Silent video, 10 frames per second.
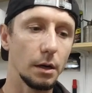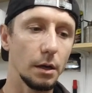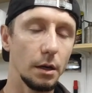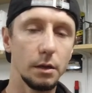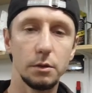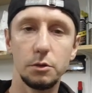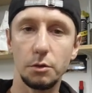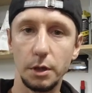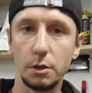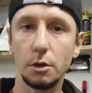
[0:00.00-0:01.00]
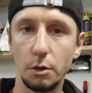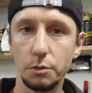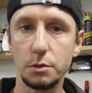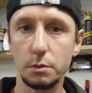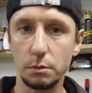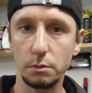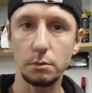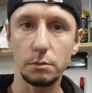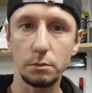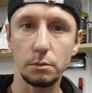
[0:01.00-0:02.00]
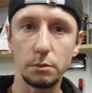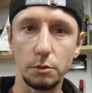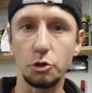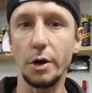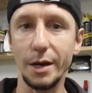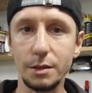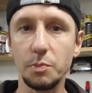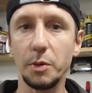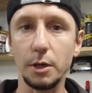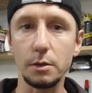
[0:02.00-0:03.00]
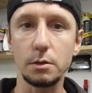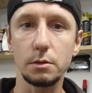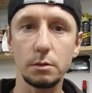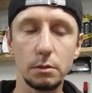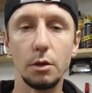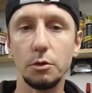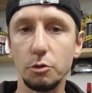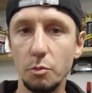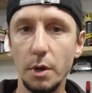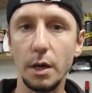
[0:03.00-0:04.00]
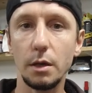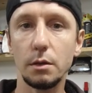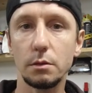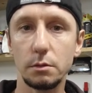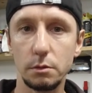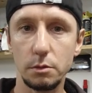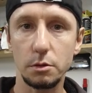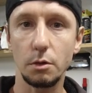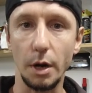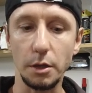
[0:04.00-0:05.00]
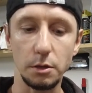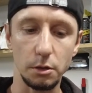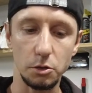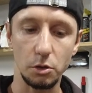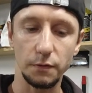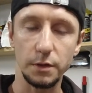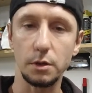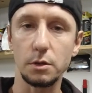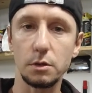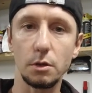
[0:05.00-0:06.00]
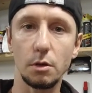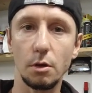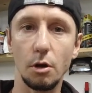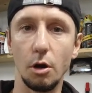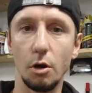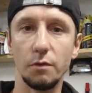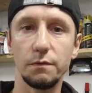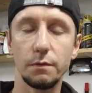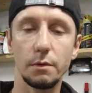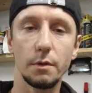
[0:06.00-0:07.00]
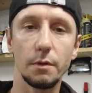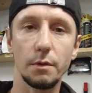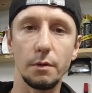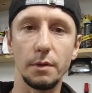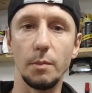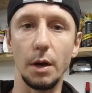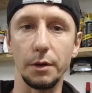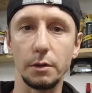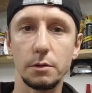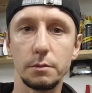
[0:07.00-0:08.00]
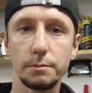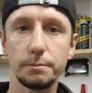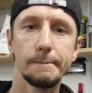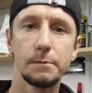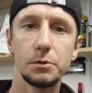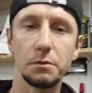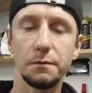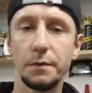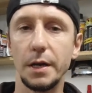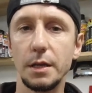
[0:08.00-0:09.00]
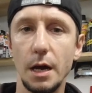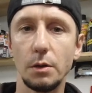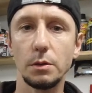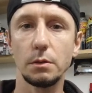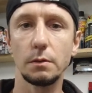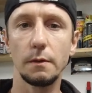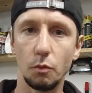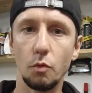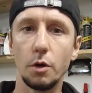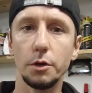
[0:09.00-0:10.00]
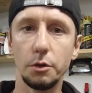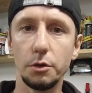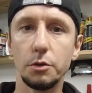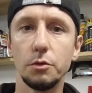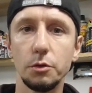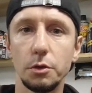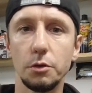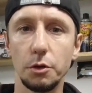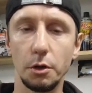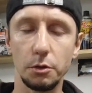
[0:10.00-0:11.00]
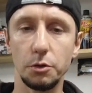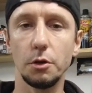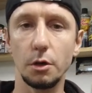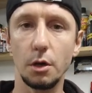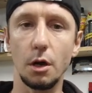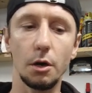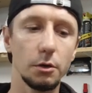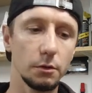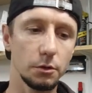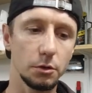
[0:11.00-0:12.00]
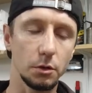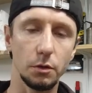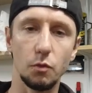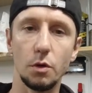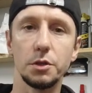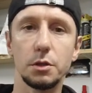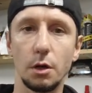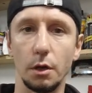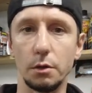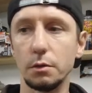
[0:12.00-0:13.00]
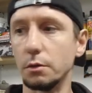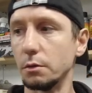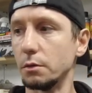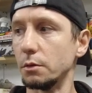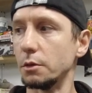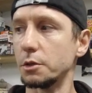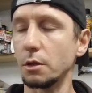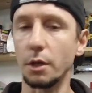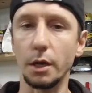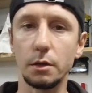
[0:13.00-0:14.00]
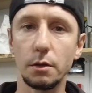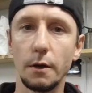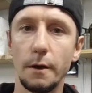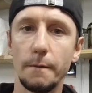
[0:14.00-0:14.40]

And during those dry spins, you may scratch the surfaces of the bearings. So find out what you need to do to your car so it won't start. Disconnect.